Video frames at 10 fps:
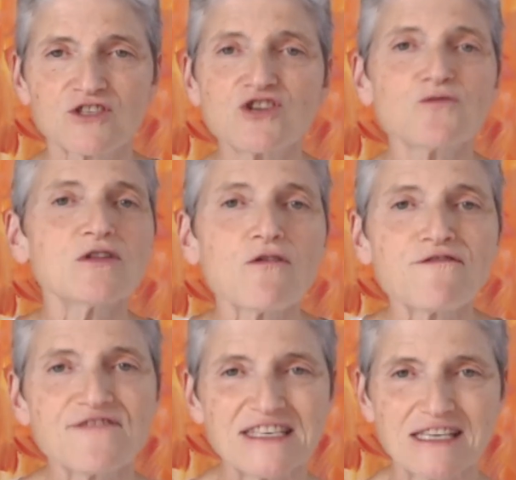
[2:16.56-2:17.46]
to do with your
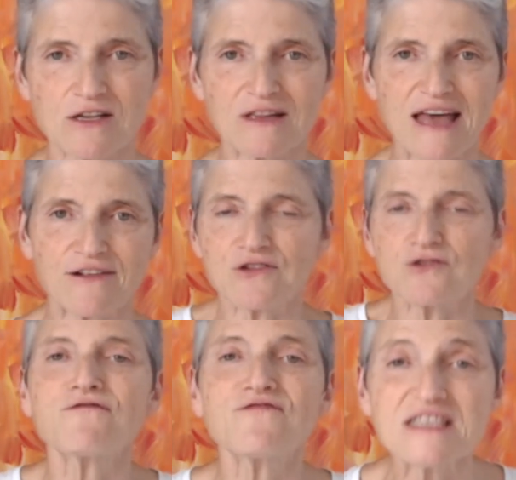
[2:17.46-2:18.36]
physical health,
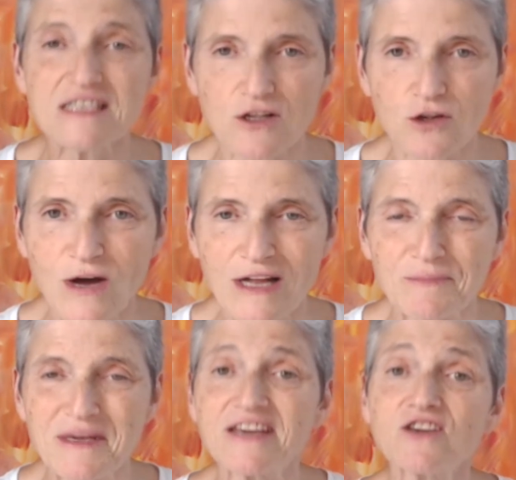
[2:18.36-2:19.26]
your physical
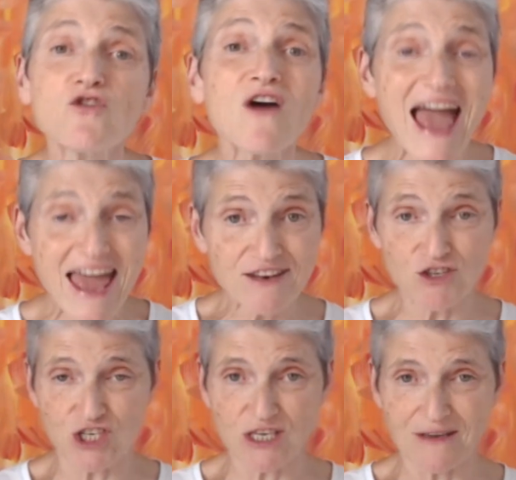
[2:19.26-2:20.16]
well-being, your
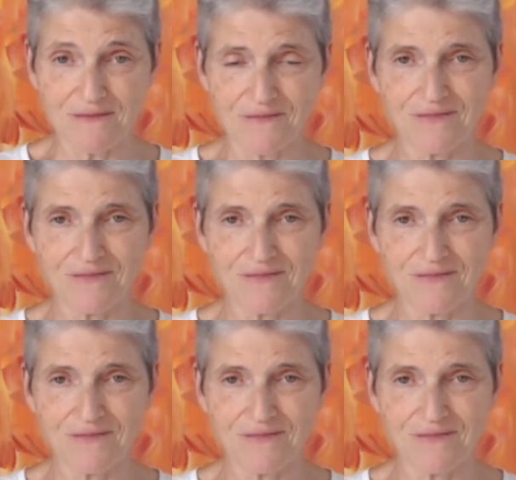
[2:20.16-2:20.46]
energy.